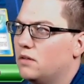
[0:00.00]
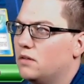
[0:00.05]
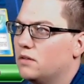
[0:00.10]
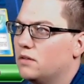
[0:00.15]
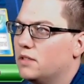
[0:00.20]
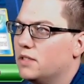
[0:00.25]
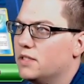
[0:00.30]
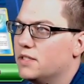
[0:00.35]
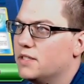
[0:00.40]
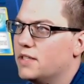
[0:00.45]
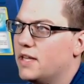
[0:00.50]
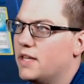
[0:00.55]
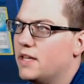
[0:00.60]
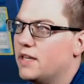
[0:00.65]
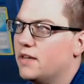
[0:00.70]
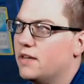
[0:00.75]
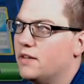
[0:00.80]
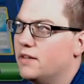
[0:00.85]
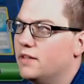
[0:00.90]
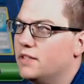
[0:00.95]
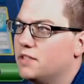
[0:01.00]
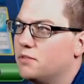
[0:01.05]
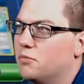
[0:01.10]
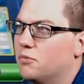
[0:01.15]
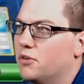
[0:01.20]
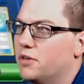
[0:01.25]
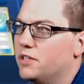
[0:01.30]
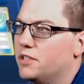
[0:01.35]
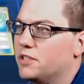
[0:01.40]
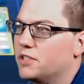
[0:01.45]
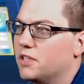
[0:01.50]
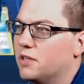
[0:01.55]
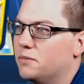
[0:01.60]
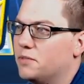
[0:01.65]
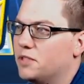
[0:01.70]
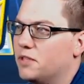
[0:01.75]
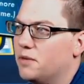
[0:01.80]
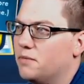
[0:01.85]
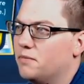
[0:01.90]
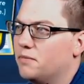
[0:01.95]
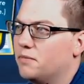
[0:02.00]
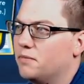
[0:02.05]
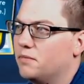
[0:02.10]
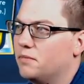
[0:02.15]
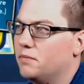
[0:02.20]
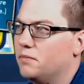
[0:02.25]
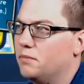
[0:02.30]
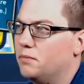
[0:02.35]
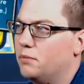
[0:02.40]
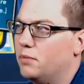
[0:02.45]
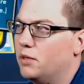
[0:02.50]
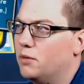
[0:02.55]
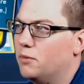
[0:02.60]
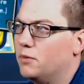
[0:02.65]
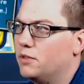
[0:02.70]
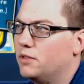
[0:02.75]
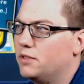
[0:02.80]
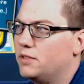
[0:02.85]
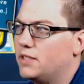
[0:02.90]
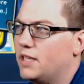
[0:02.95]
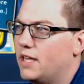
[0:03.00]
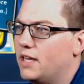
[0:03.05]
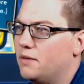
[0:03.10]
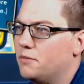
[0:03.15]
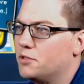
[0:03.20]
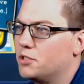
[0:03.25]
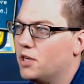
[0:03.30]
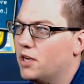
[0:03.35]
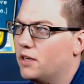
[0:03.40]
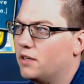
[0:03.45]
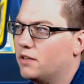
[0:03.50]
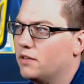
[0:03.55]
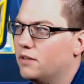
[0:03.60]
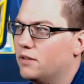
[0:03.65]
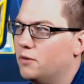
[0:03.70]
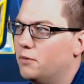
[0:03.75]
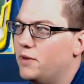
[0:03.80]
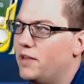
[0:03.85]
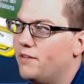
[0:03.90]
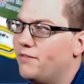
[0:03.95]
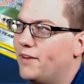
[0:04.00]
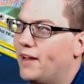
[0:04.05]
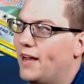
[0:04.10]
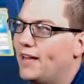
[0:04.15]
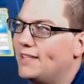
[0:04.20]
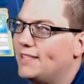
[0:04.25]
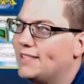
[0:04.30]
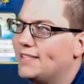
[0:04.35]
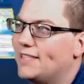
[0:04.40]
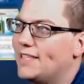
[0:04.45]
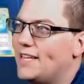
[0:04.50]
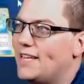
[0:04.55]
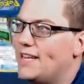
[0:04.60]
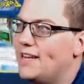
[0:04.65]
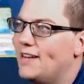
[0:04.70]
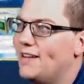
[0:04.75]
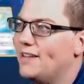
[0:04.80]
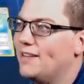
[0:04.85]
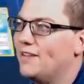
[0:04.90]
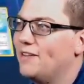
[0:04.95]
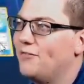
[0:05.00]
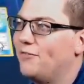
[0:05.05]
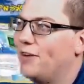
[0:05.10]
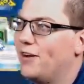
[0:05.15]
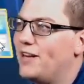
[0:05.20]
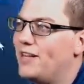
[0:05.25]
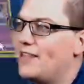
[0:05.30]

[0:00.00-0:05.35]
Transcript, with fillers: because then this boy just comes up. But we'll tandem shock. We have not seen, the funny